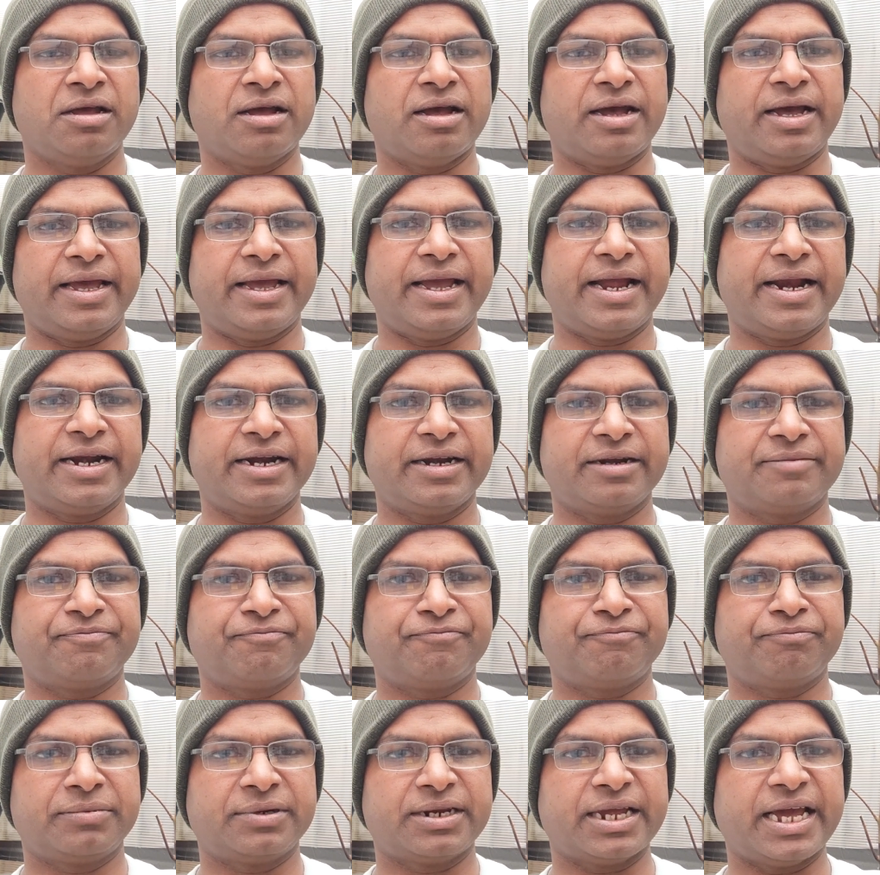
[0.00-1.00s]
I had a
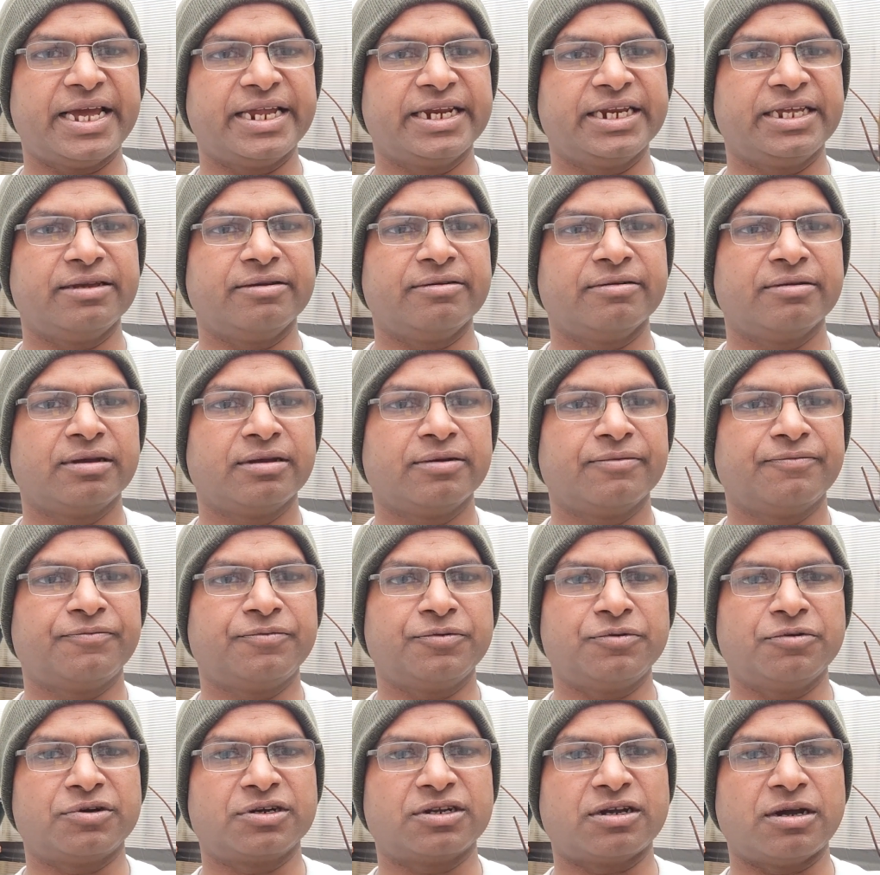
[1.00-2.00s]
tiny
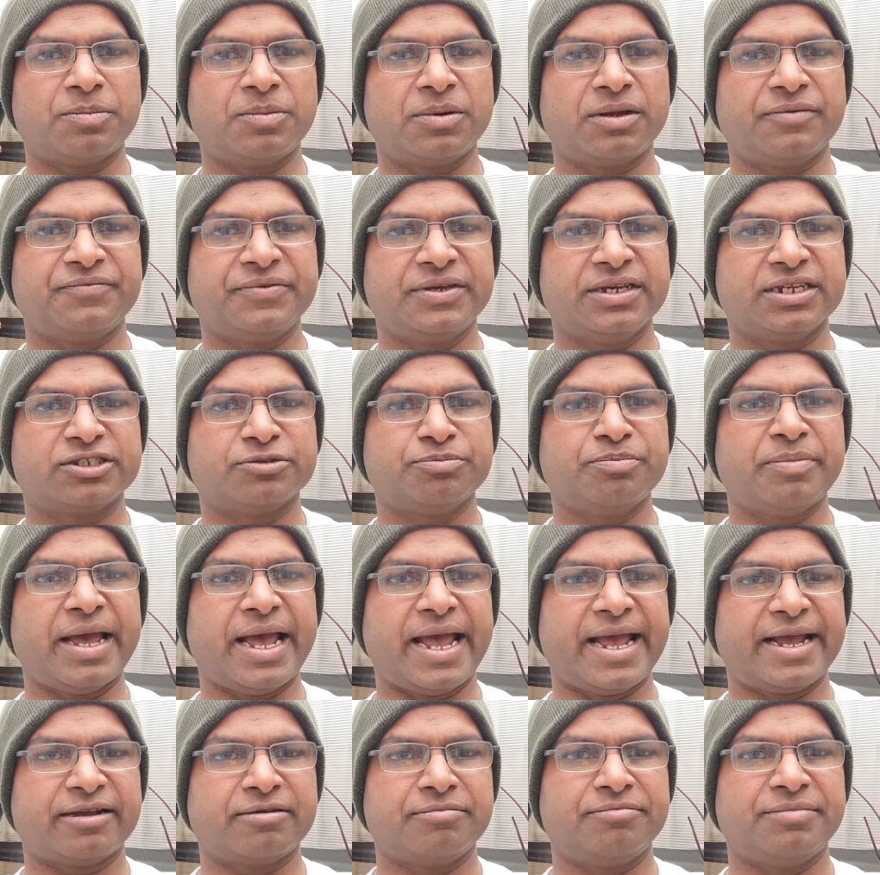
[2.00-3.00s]
fruit couple of years
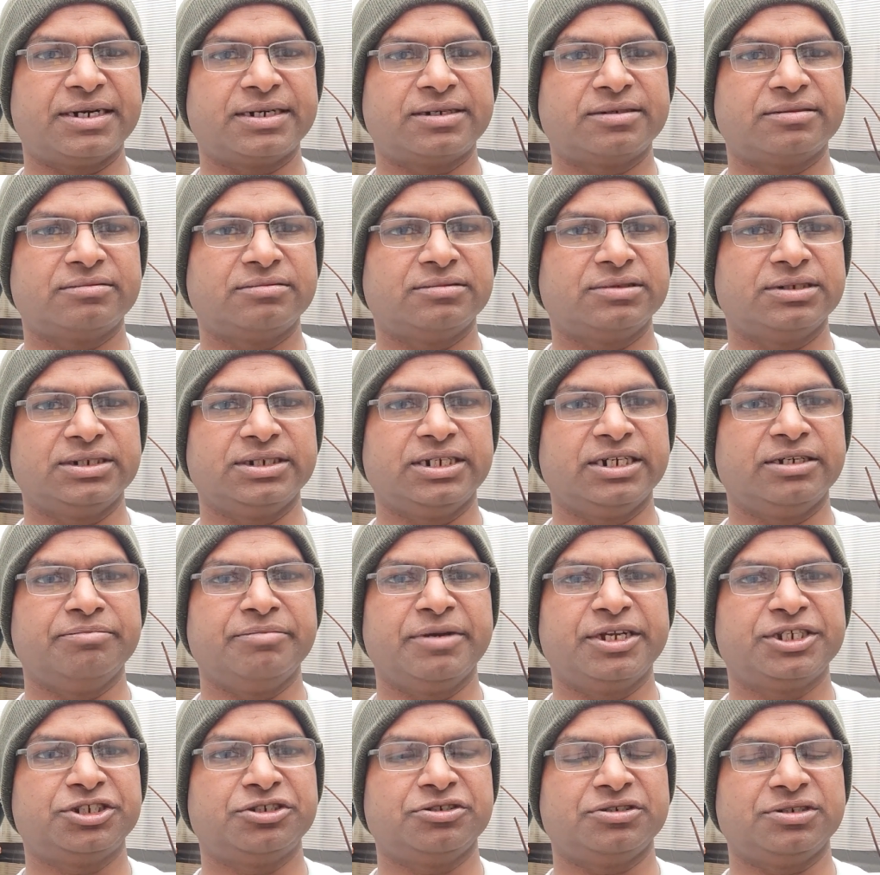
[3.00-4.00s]
back, but didn't
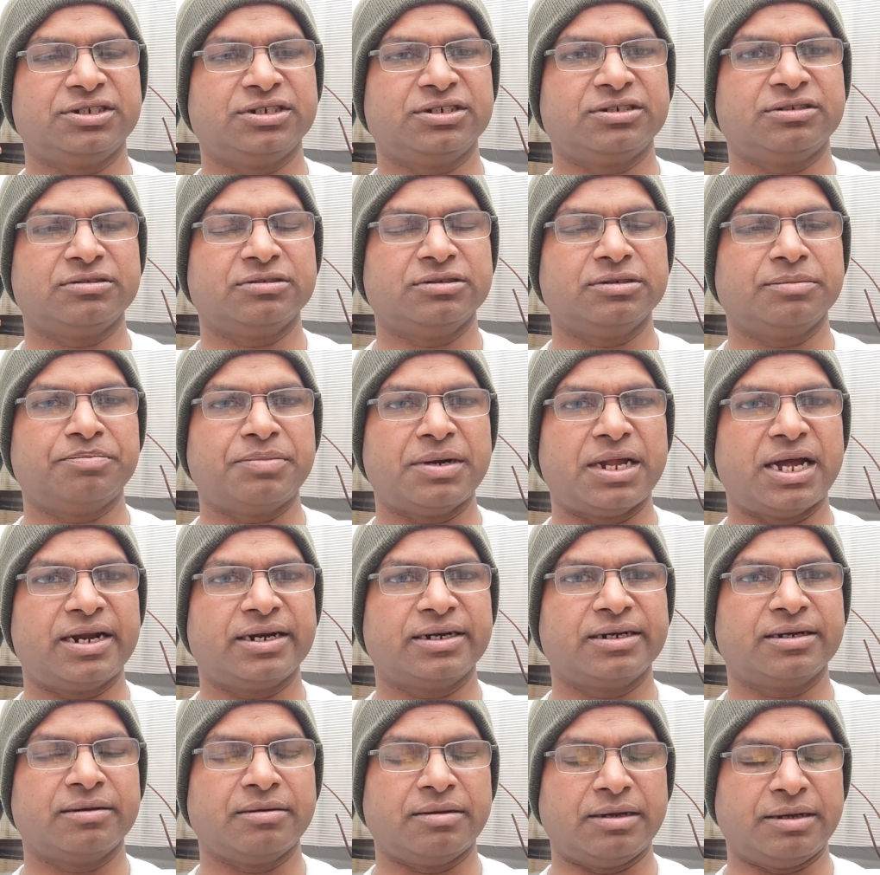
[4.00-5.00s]
mature into the
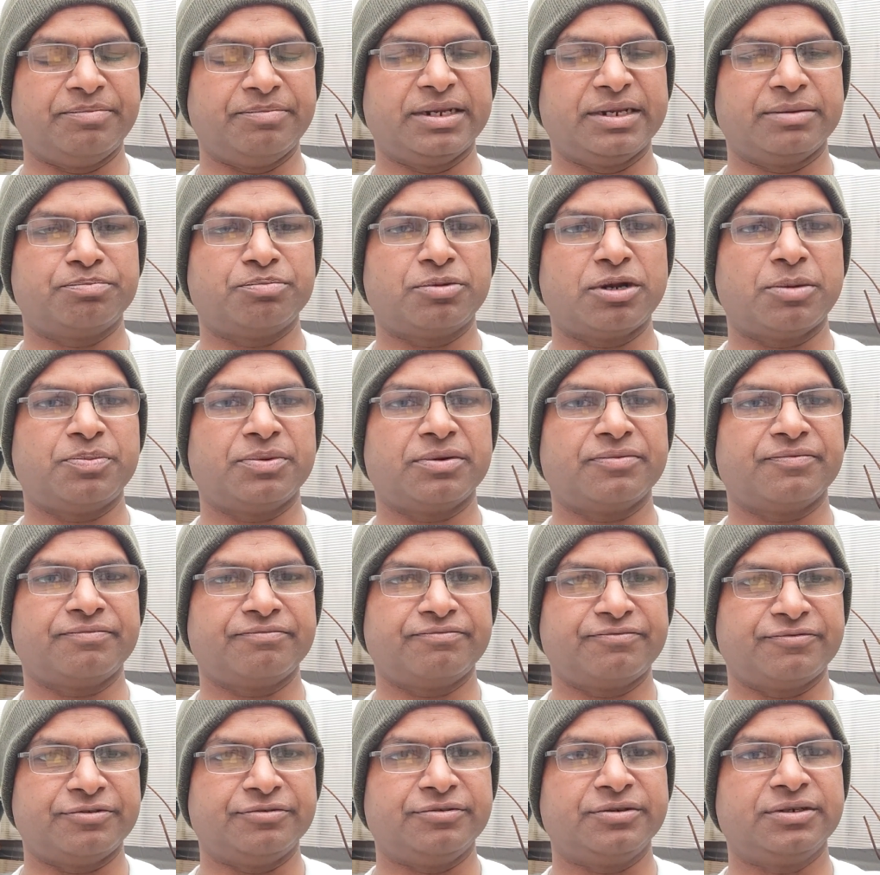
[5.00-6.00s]
plant, proper
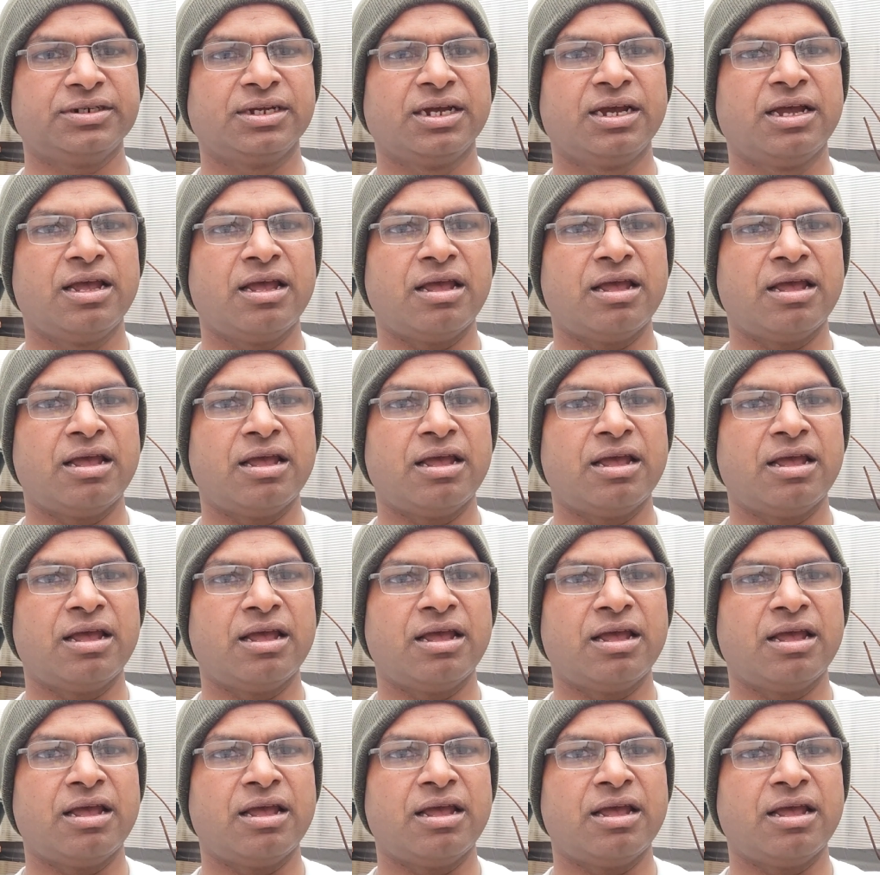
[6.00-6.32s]
fruit.